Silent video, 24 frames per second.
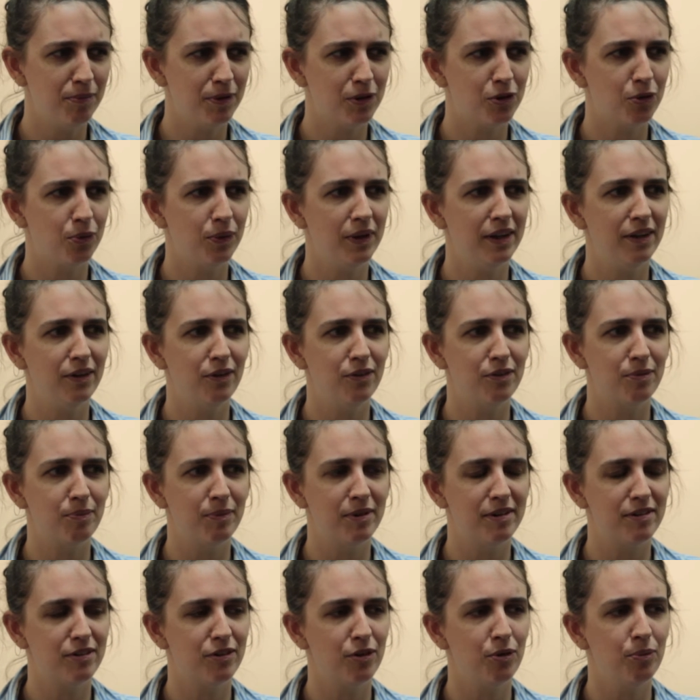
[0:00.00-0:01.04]
between those
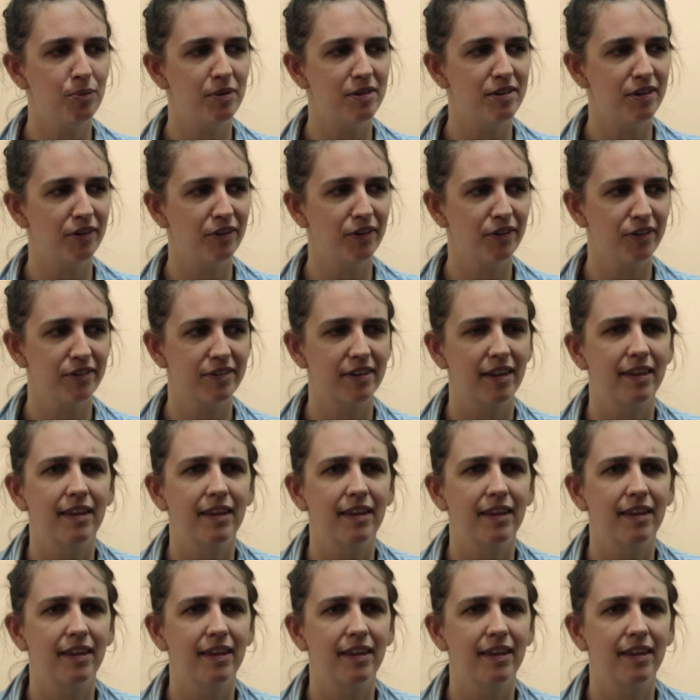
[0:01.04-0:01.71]
two materials,